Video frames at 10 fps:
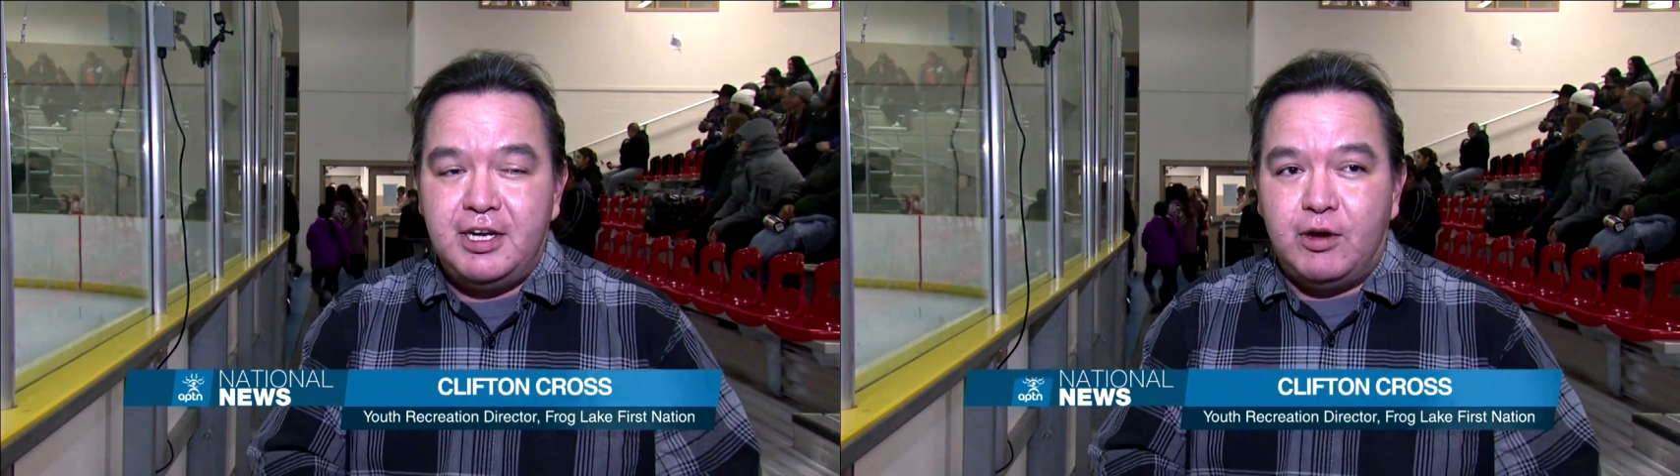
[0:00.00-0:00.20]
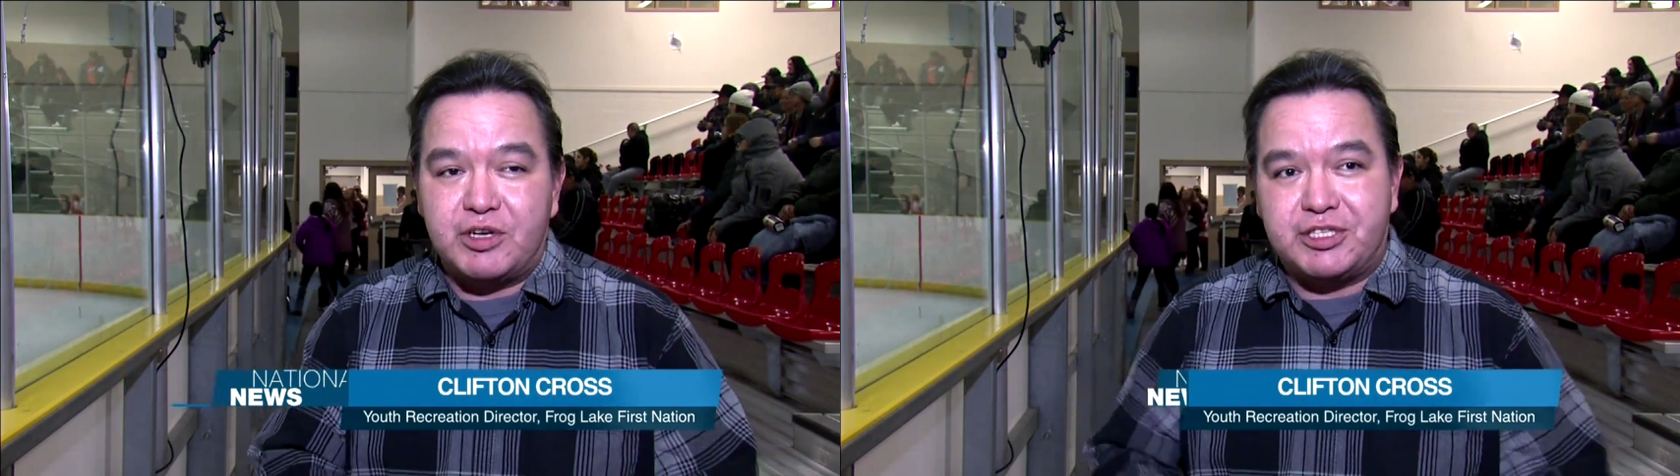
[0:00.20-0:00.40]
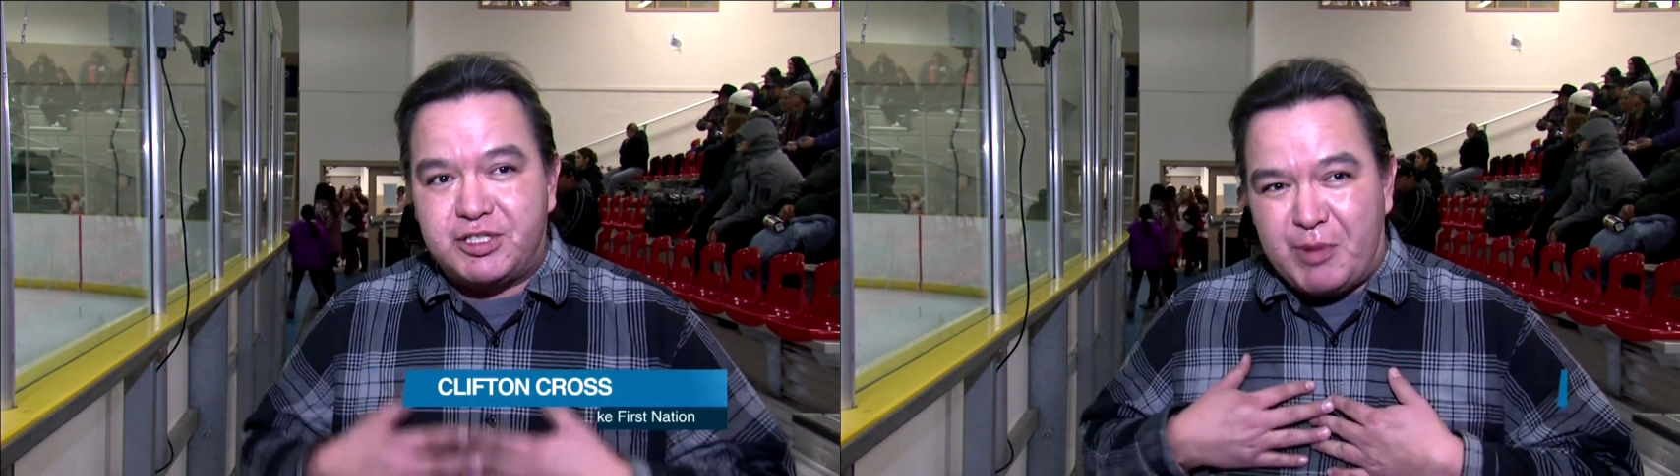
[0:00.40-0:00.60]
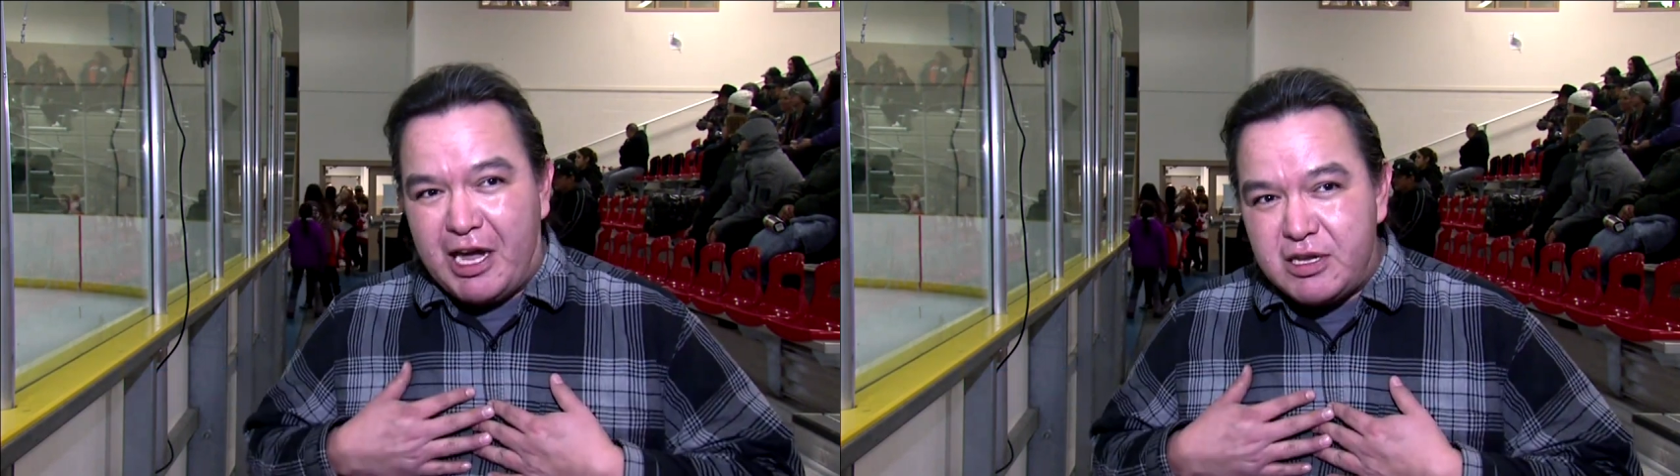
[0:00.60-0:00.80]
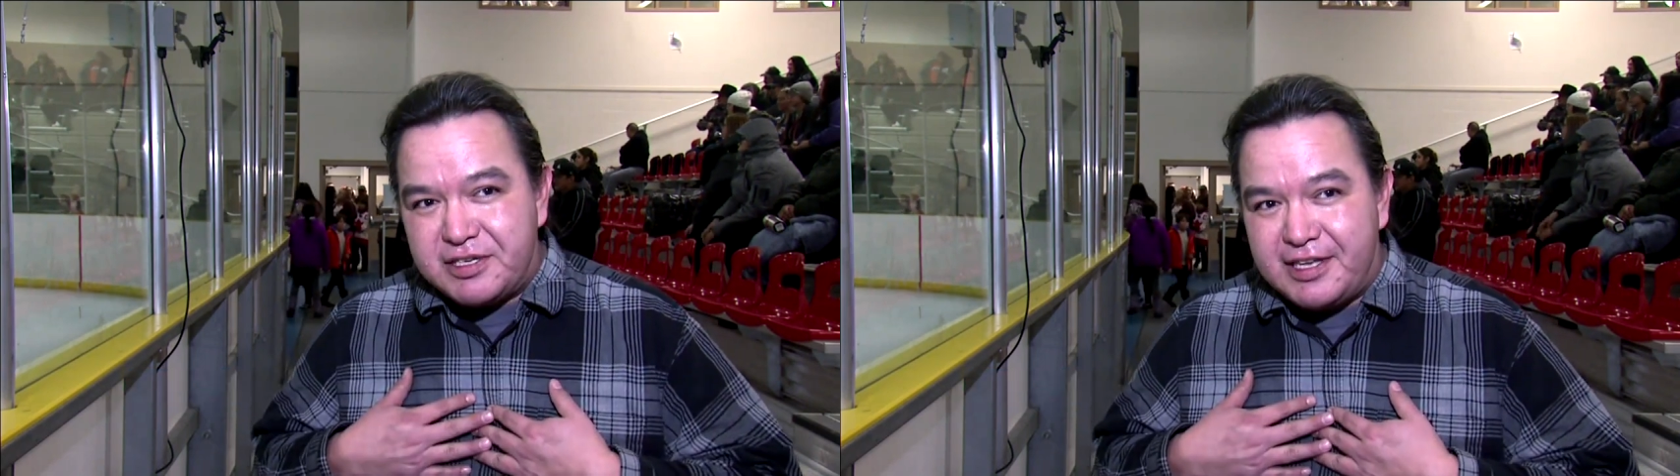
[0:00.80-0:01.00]
which to my
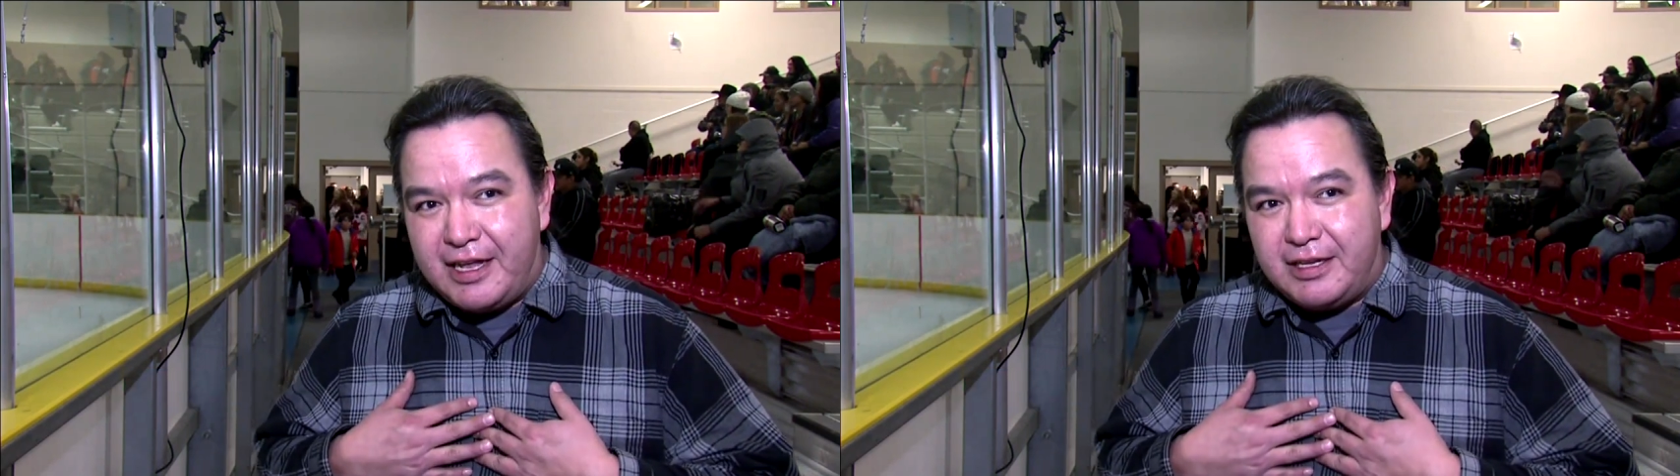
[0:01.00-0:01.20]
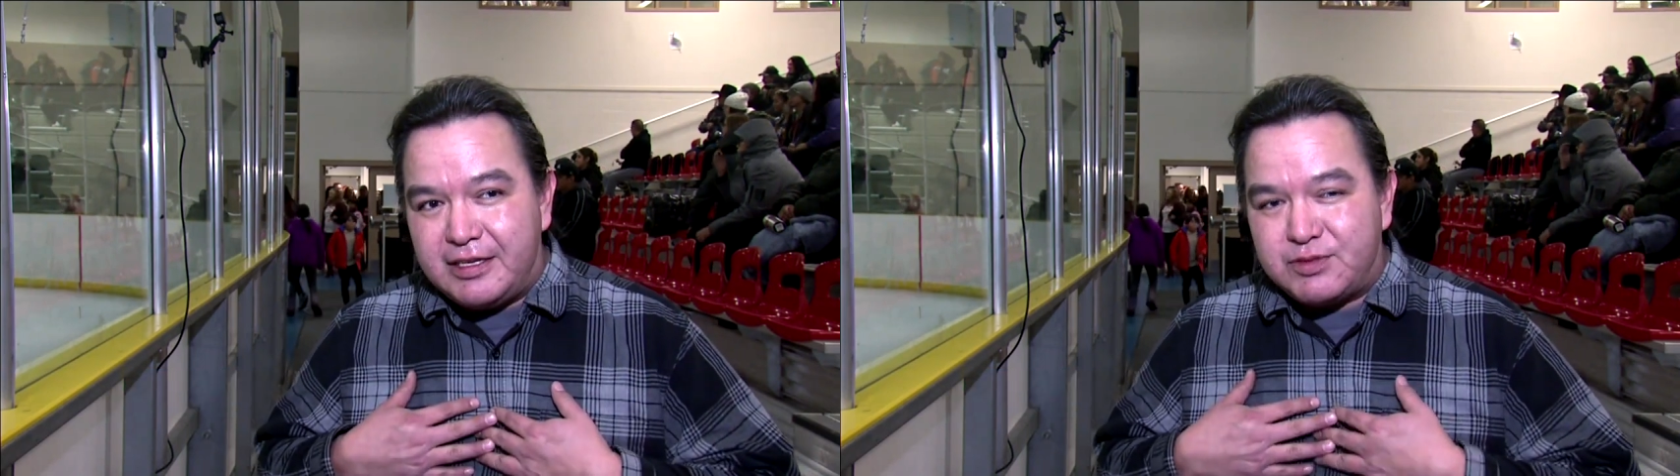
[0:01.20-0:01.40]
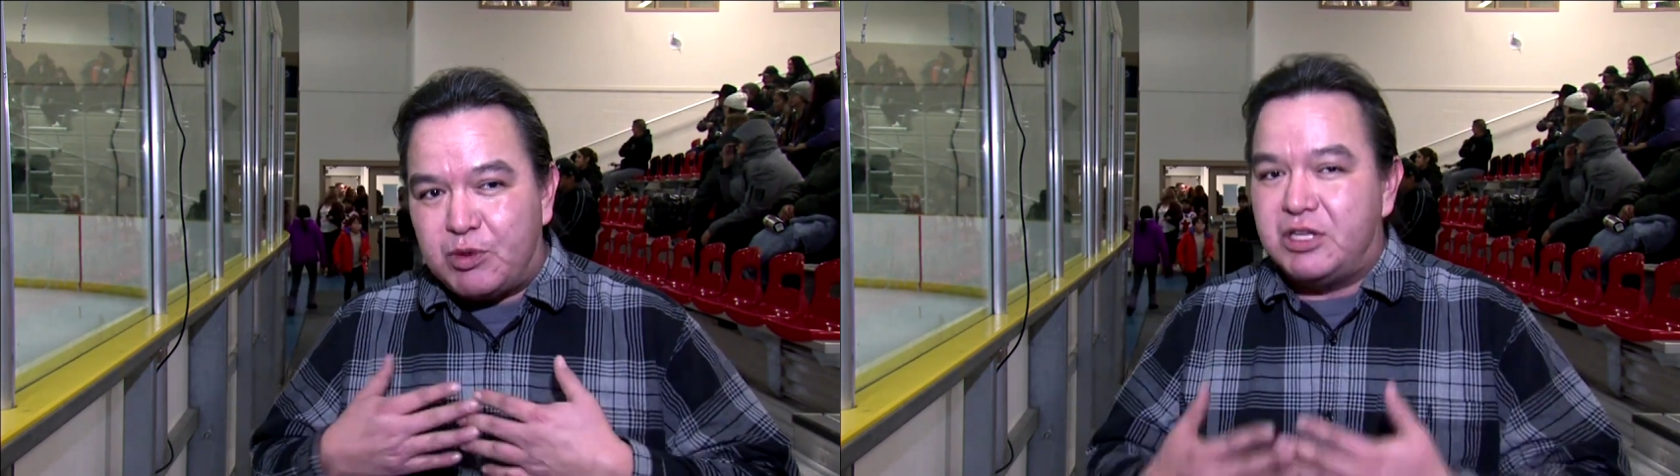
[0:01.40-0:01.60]
understanding is one